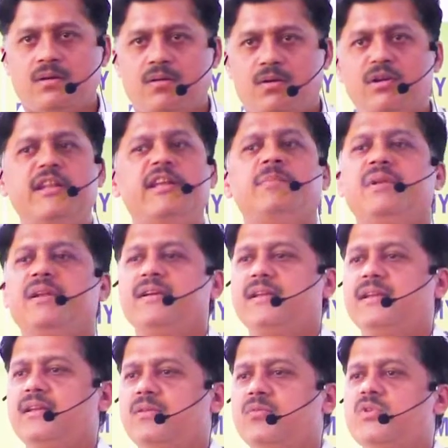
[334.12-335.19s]
on deep
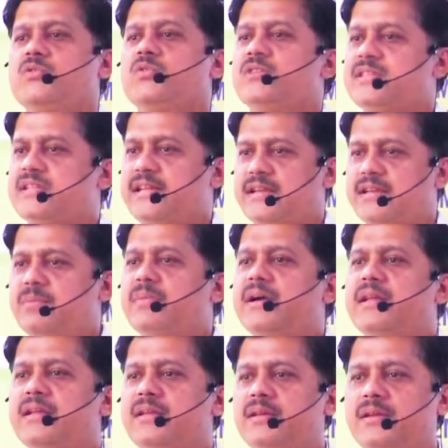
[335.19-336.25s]
learning, which was taken
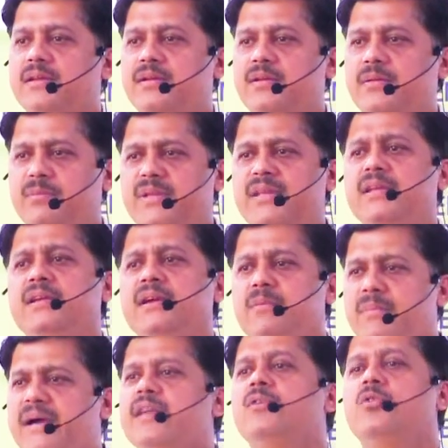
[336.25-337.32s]
by me and
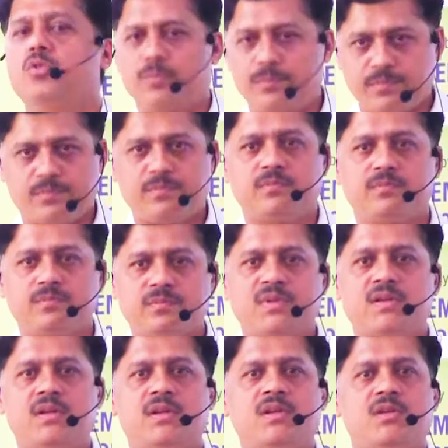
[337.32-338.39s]
my group.
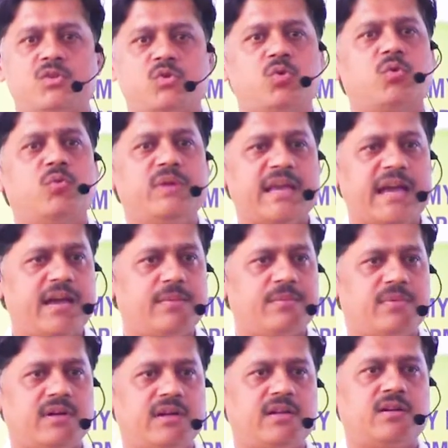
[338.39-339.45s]
So we
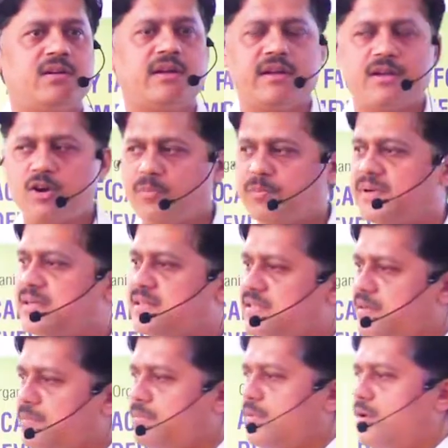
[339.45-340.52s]
have adopted some